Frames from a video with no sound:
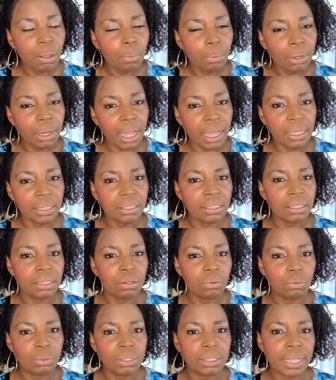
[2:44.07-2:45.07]
Plus,
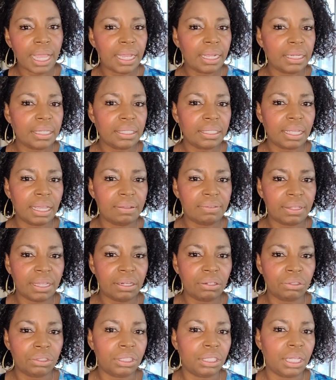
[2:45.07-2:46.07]
recycling saves
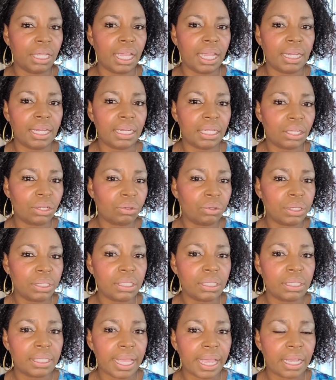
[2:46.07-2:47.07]
energy and
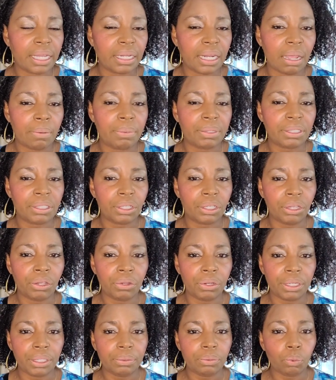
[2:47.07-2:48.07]
increases economic
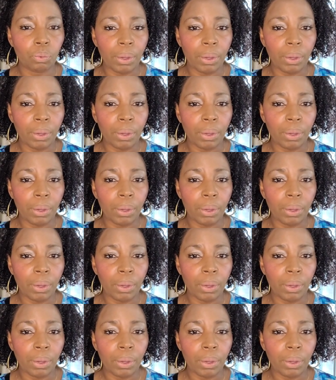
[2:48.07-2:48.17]
security.